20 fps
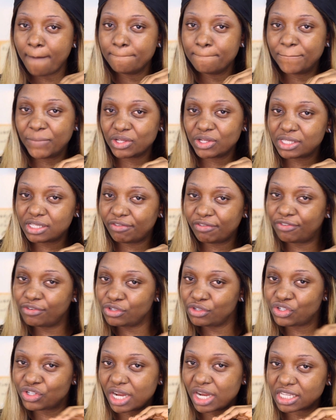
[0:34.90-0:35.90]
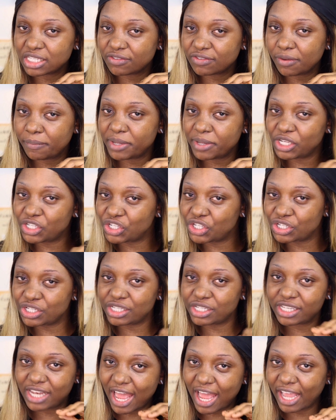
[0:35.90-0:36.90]
beautiful
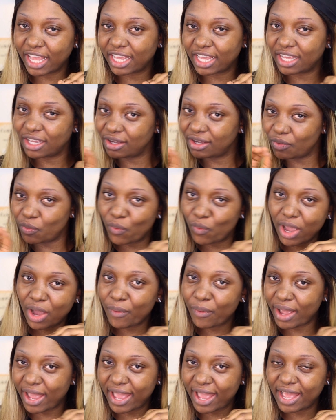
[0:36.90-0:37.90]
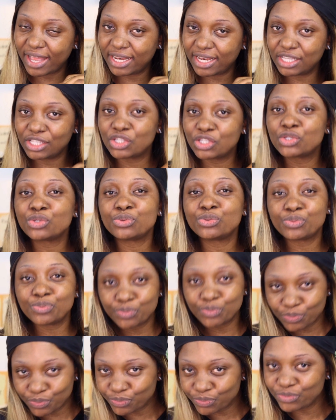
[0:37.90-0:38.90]
transformation, like where we're heading
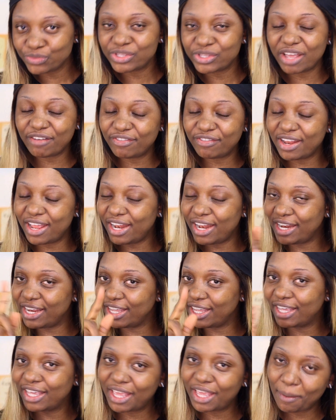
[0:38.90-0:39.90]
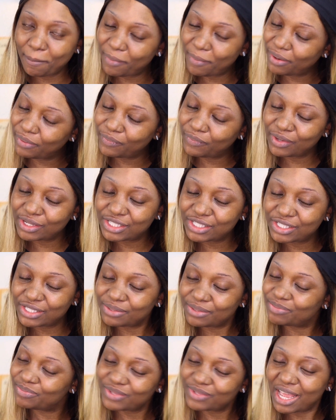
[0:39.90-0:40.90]
to, definitely keep on
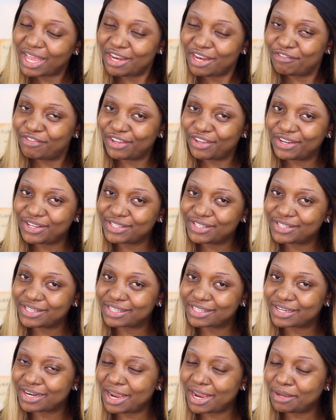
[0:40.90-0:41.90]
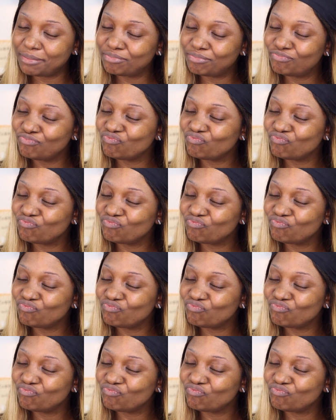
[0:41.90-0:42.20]
watching. And if you're not subscribed,